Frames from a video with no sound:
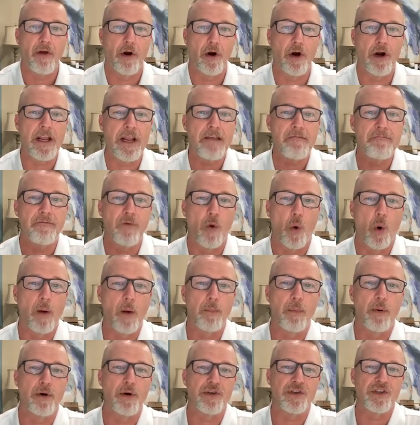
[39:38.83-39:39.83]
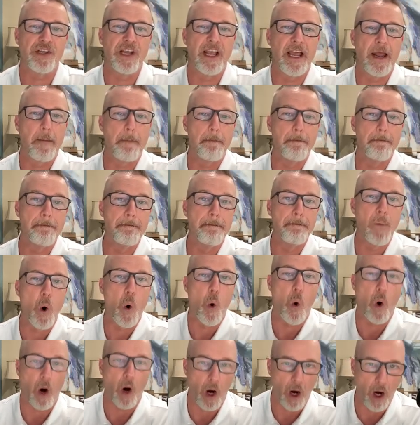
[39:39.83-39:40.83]
34%
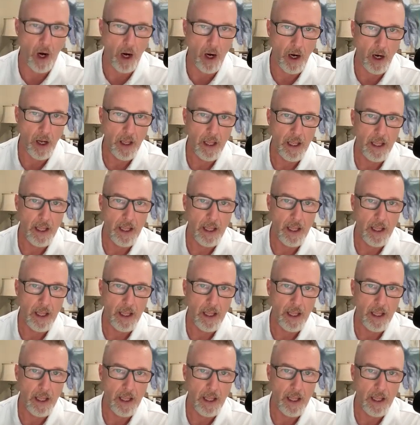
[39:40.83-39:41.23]
more